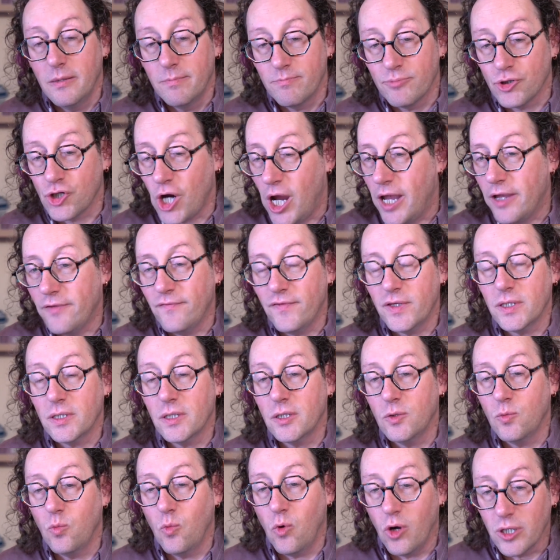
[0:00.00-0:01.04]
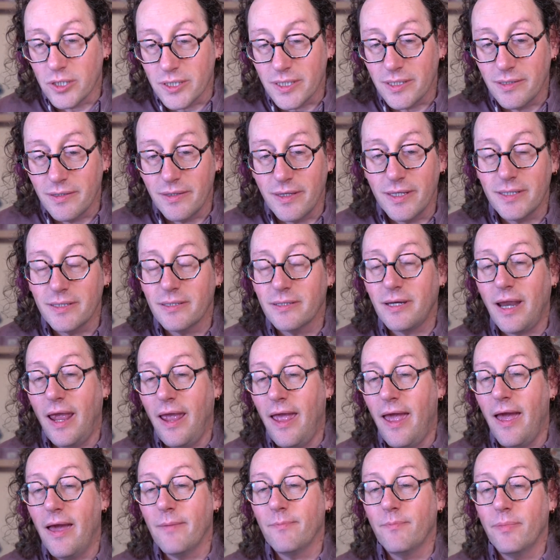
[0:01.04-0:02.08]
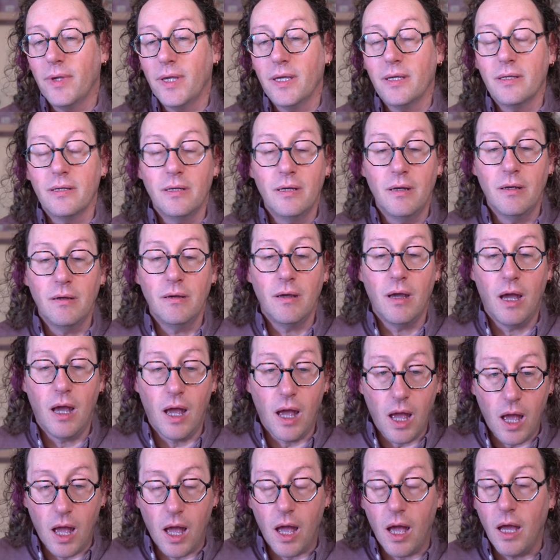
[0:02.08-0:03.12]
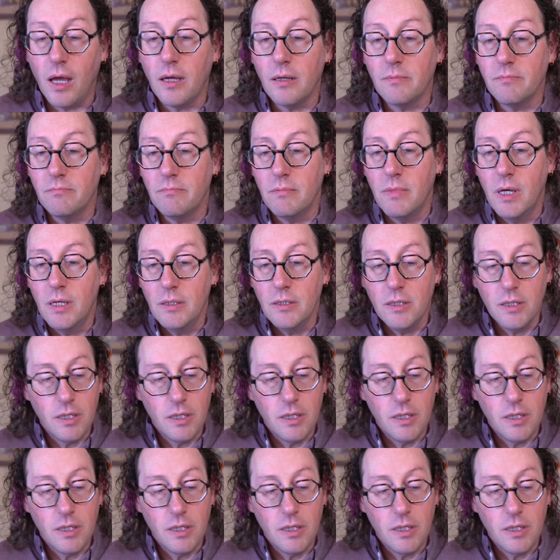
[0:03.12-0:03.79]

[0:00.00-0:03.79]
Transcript: Privacy wants this to happen. Um,